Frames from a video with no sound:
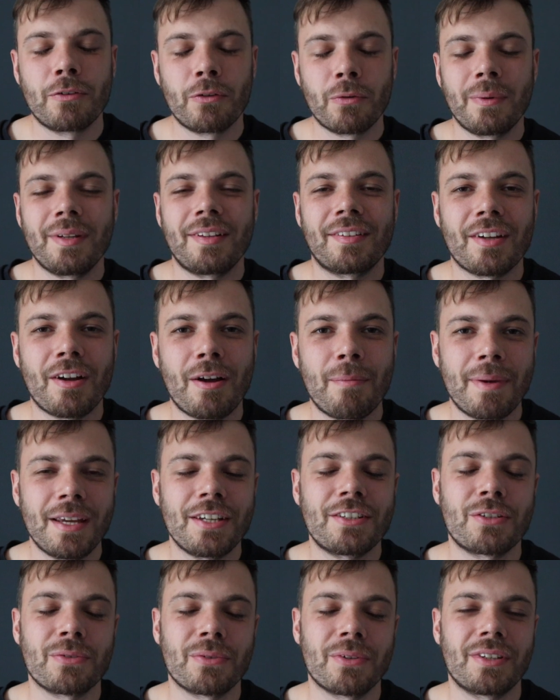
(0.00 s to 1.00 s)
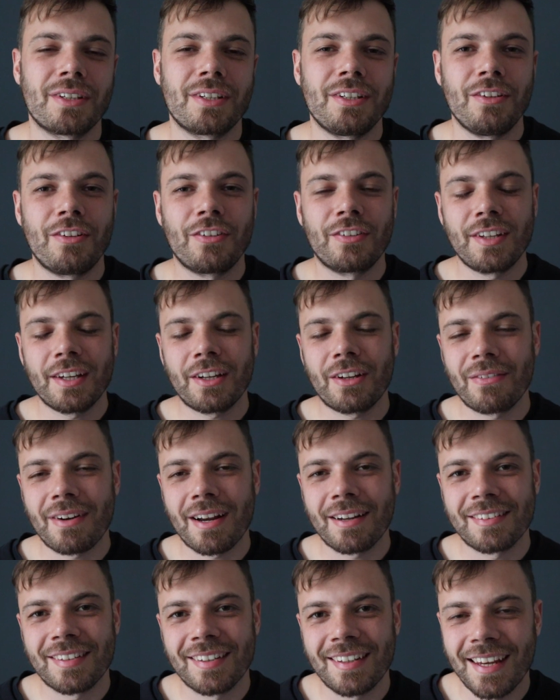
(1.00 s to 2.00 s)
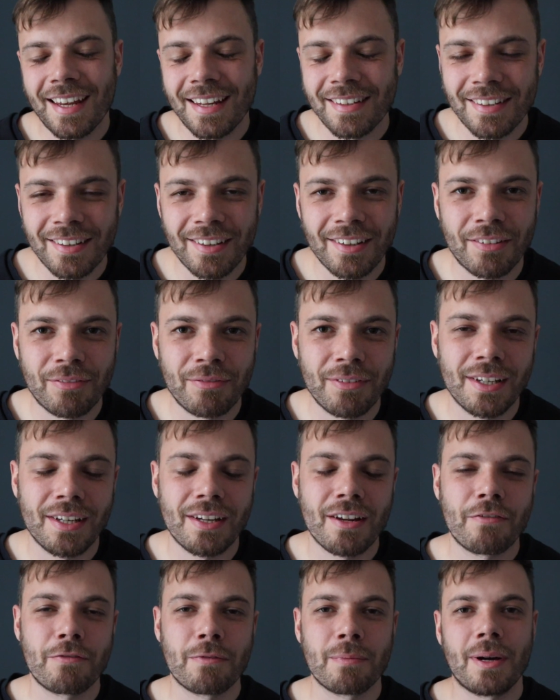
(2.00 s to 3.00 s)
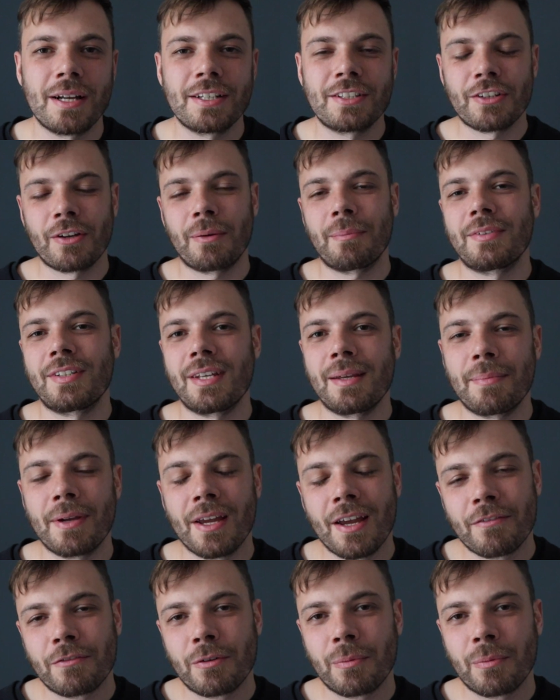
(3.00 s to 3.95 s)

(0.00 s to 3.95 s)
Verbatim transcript: Before we start, make sure that you stick around to the end of this video for my top tip